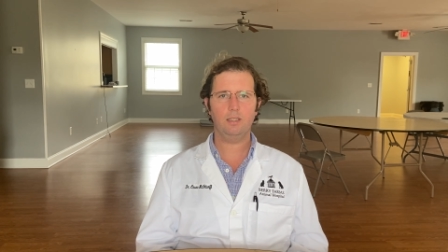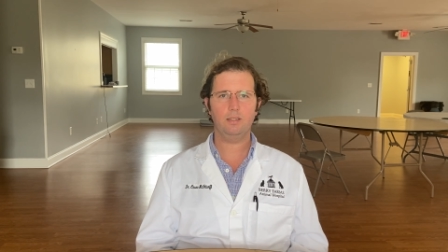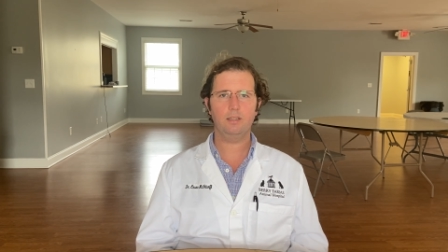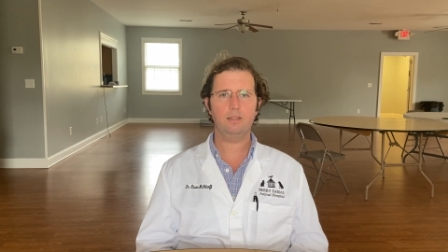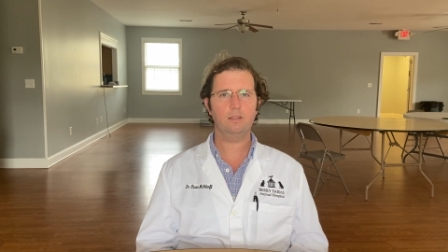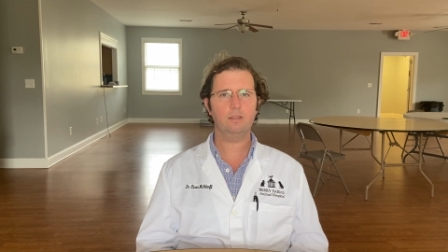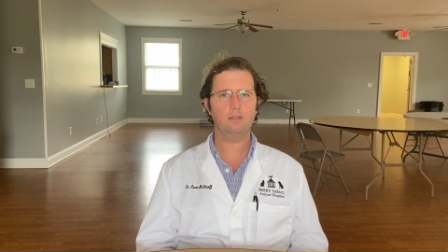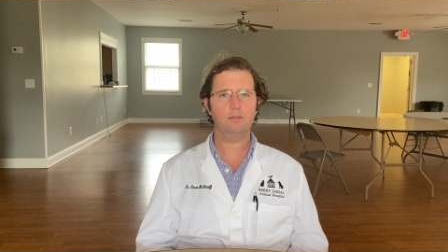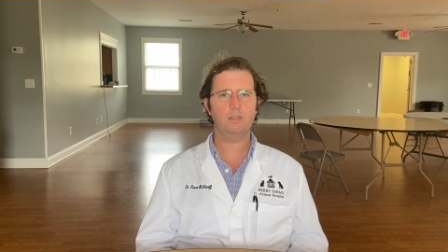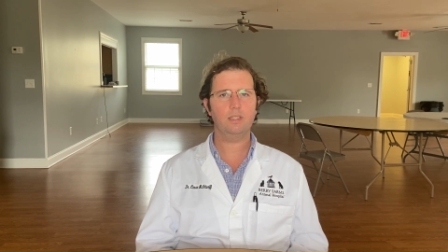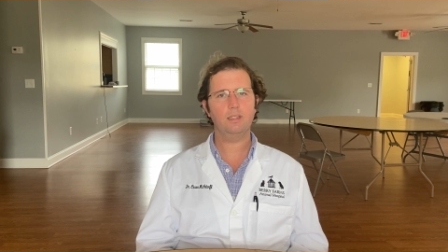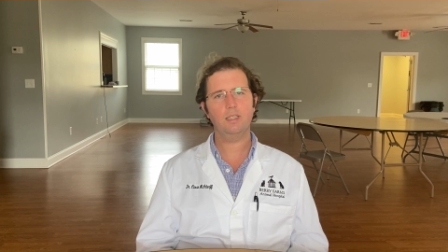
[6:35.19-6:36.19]
that your
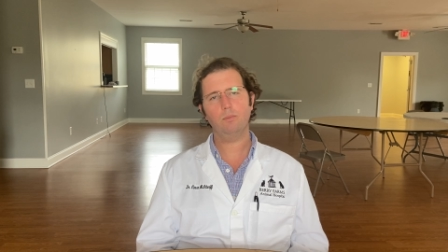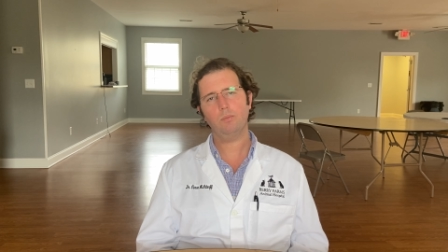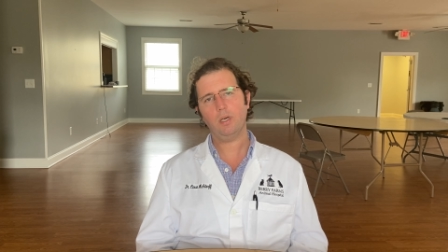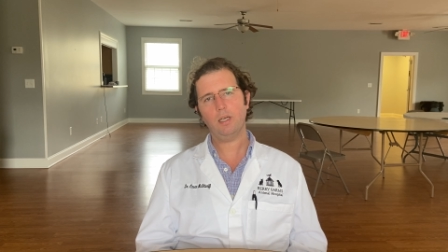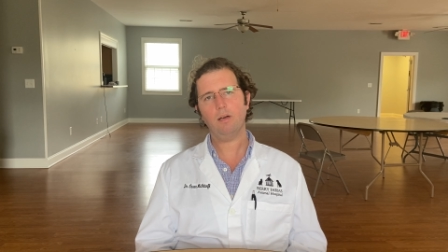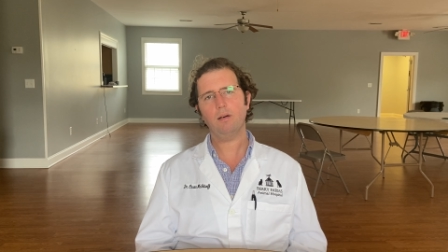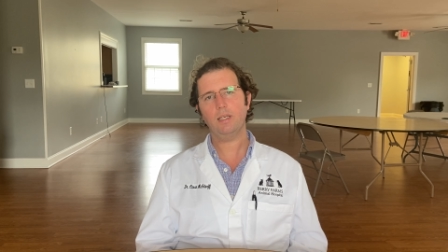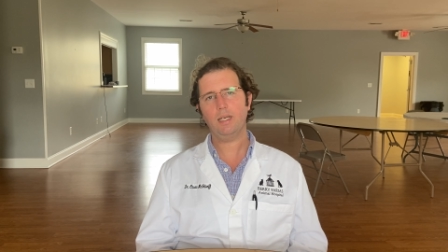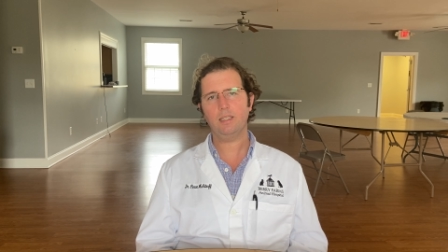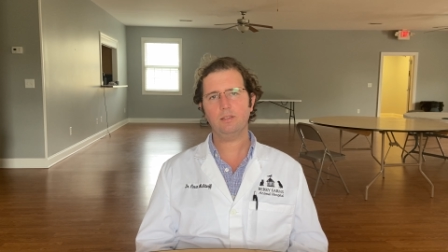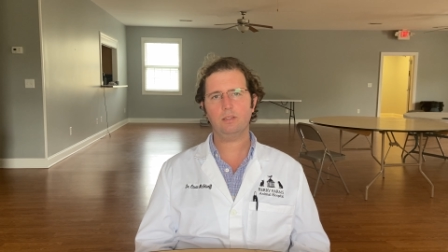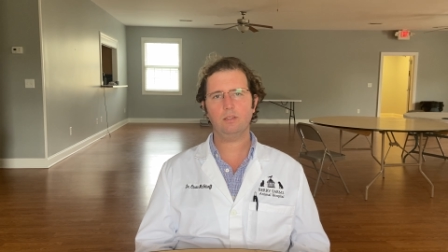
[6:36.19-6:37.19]
veterinarian probably already
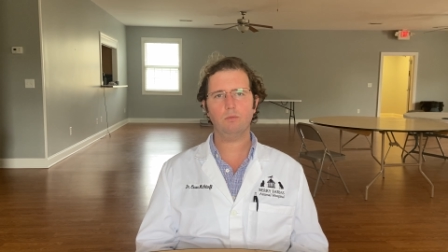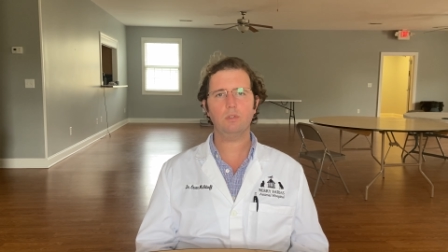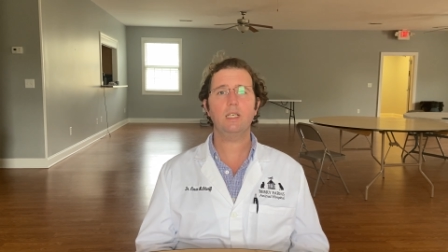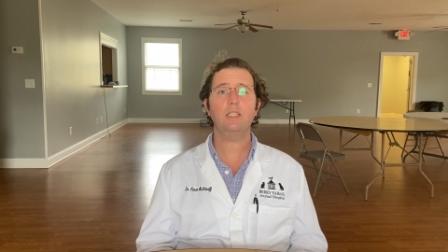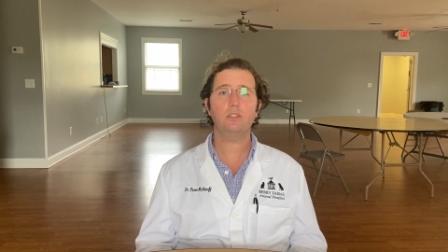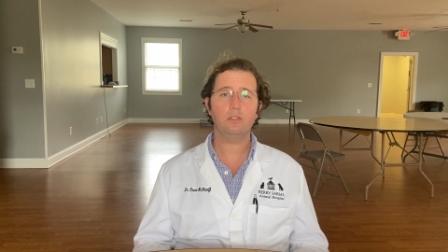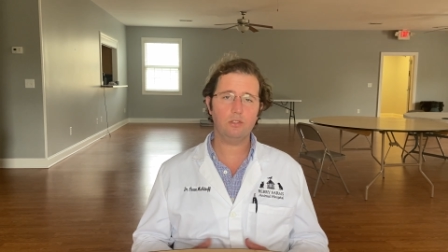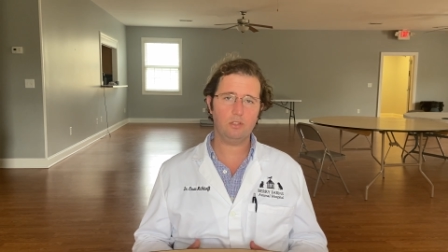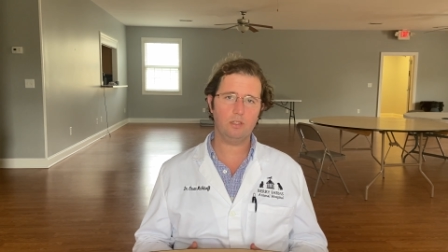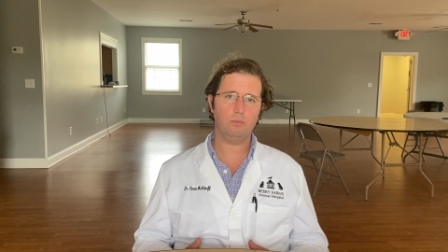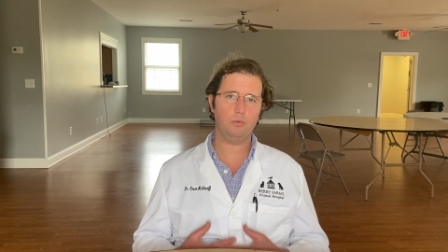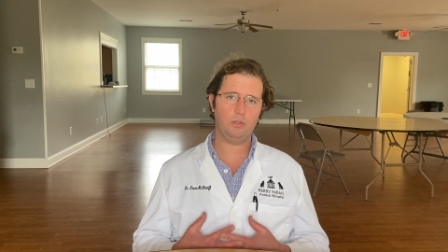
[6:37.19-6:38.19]
has a
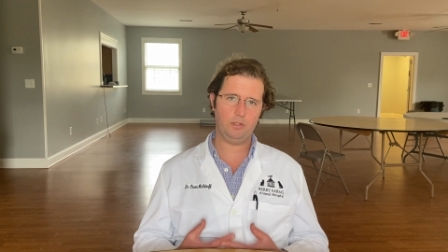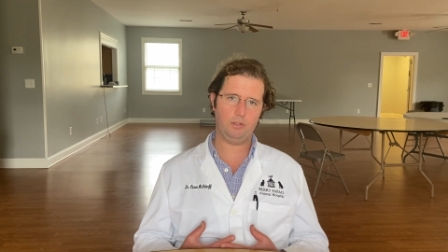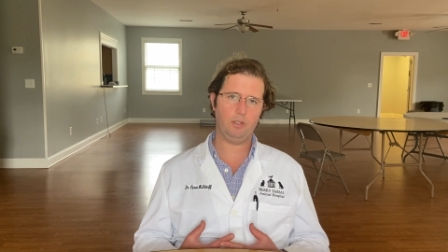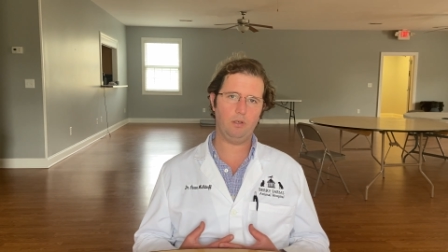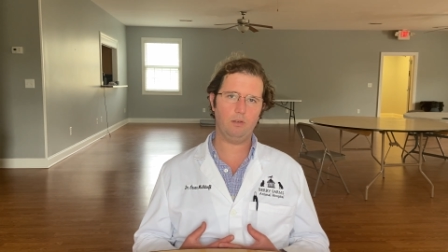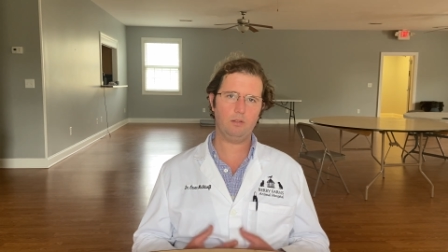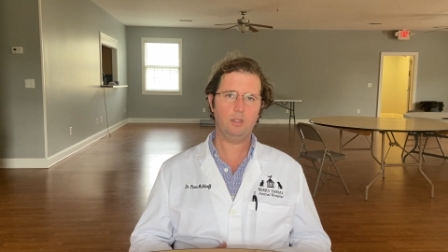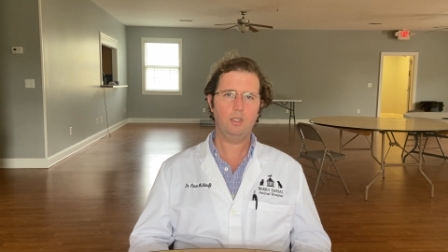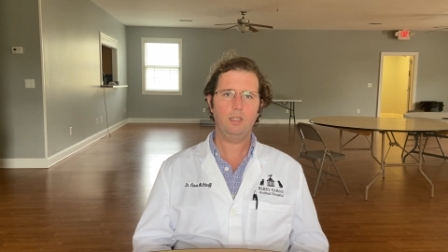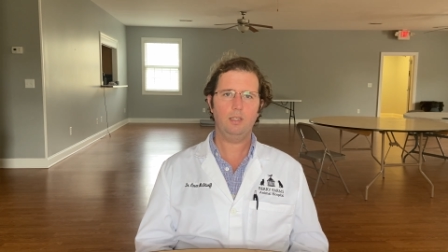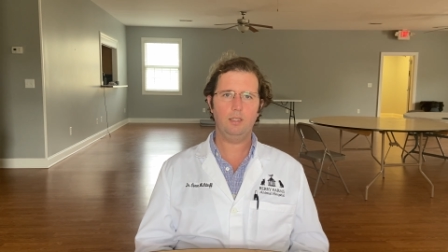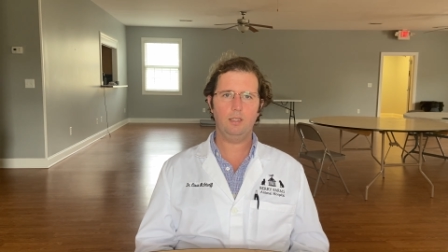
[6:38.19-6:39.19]
relationship with your dog
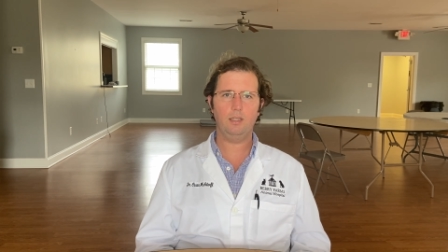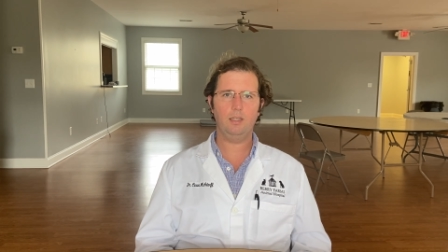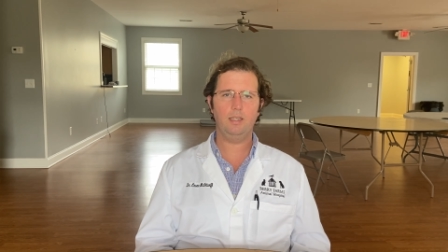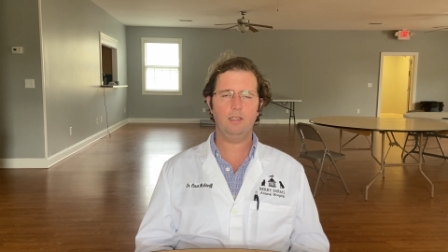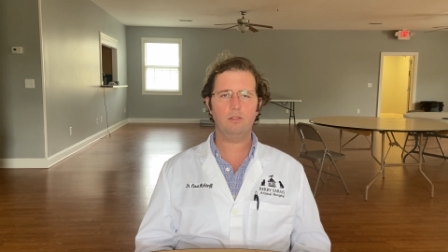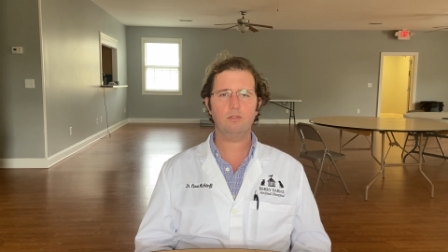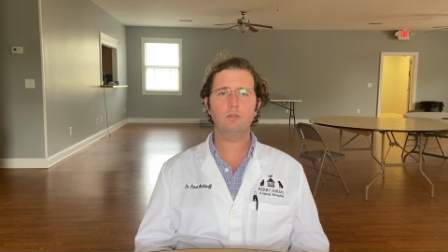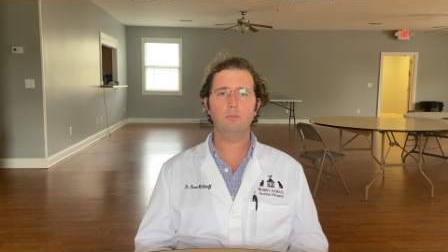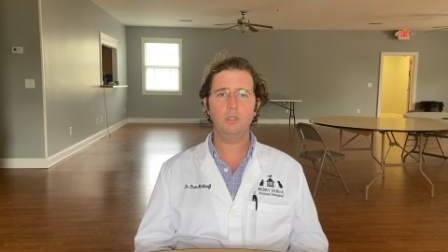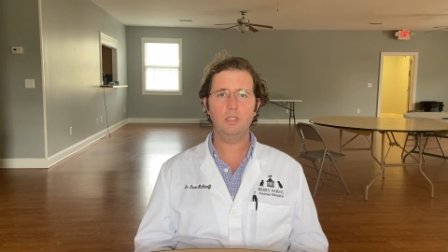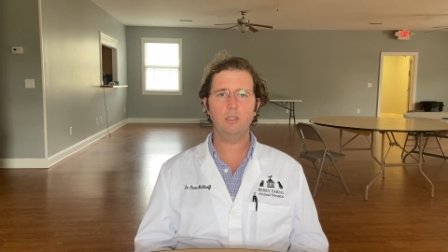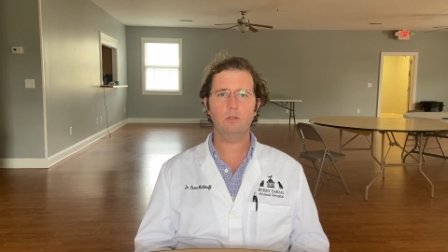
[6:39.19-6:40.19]
and are
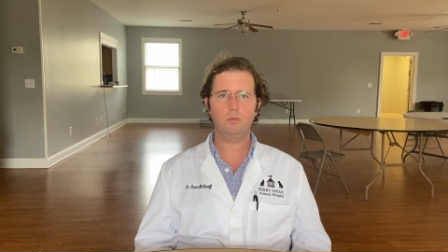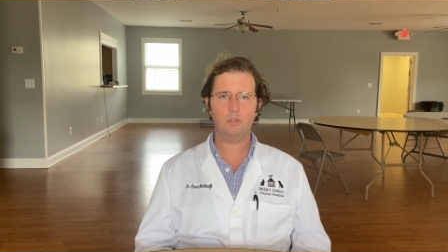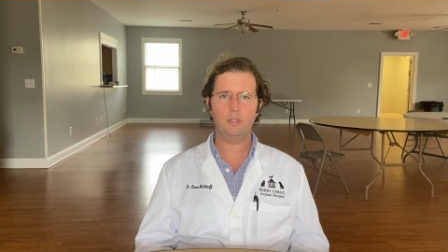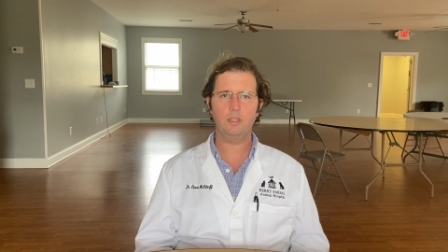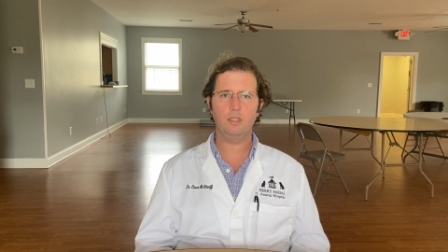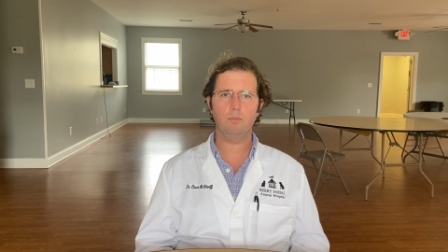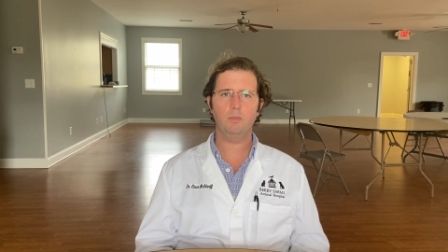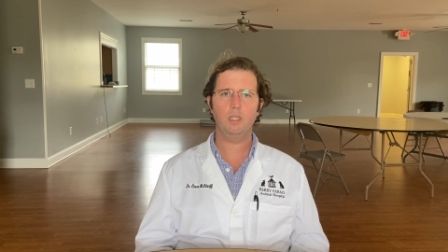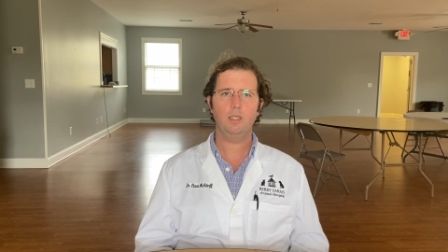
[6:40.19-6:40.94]
familiar with them,